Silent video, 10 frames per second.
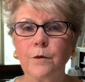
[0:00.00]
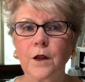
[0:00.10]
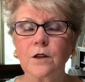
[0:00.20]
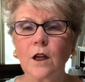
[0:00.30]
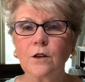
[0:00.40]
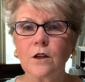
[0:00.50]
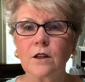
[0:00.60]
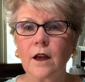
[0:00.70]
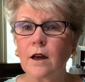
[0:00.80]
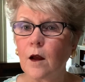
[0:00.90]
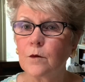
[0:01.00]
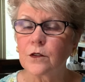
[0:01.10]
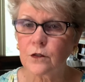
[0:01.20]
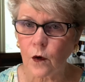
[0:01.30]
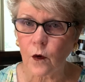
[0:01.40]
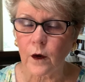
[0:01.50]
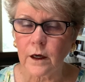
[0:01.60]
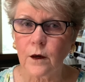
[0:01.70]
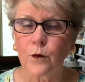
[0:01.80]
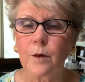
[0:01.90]
It's not just saying, I'm
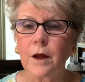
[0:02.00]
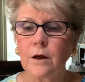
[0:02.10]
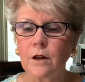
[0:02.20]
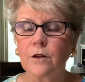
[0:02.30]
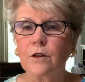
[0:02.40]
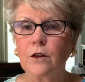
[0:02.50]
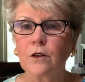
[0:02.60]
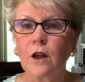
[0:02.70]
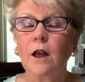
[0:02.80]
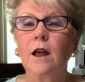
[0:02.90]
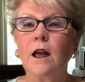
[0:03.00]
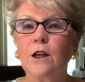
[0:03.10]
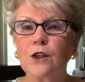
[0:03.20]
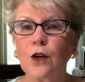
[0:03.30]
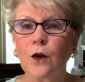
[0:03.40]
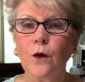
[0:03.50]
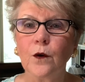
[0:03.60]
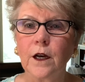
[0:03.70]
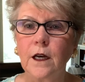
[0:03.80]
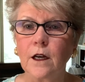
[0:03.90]
sorry. Repentance is a
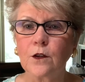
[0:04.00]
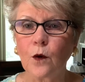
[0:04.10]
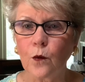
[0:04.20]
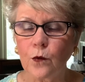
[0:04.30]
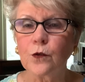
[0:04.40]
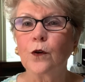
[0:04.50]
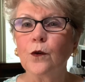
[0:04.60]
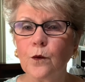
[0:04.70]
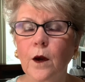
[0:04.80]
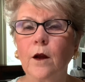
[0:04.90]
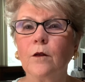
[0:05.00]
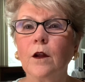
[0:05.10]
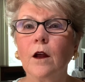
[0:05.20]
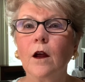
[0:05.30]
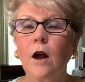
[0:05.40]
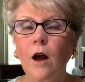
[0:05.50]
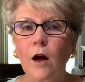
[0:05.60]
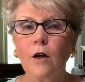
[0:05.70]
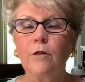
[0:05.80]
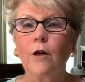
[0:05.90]
turning, a total turnaround
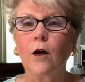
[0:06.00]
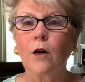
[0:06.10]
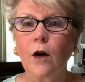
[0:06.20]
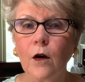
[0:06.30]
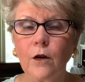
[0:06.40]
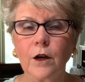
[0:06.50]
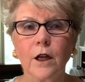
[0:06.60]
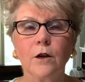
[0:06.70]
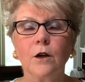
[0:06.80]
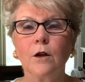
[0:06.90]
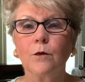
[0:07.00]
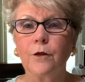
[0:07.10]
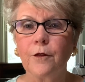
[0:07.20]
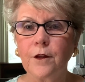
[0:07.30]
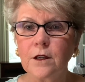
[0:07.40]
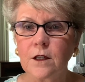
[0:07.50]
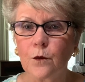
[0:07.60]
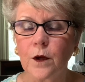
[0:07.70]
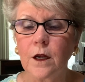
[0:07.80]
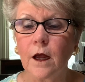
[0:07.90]
of our heart and the things that
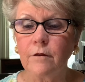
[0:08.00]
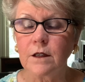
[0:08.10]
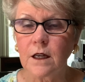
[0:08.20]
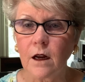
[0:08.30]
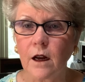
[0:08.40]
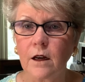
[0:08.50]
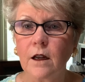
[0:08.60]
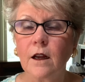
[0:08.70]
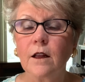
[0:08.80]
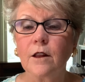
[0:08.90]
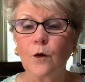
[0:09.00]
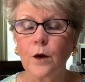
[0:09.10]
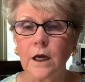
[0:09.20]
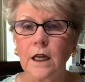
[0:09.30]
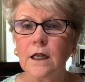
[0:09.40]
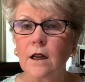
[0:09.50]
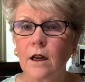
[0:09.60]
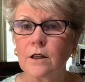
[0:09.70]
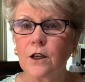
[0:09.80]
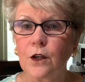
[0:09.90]
we have done that we need
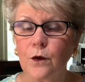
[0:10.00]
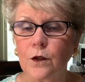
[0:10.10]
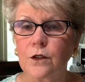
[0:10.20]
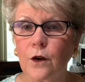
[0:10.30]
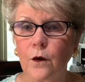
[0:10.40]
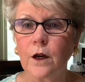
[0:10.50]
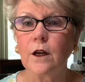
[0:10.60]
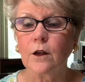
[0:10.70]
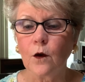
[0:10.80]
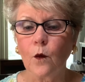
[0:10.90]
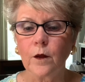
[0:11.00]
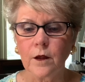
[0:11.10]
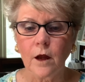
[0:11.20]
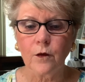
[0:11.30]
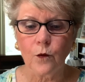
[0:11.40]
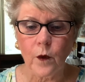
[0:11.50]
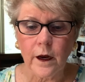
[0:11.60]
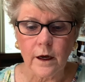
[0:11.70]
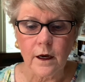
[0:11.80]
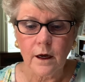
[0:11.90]
not to do. It's turning and going the other
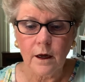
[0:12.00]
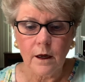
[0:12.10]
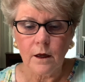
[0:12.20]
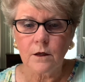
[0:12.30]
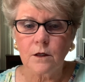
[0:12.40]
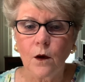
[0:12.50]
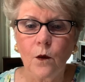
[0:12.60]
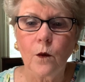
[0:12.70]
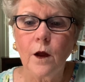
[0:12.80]
way. So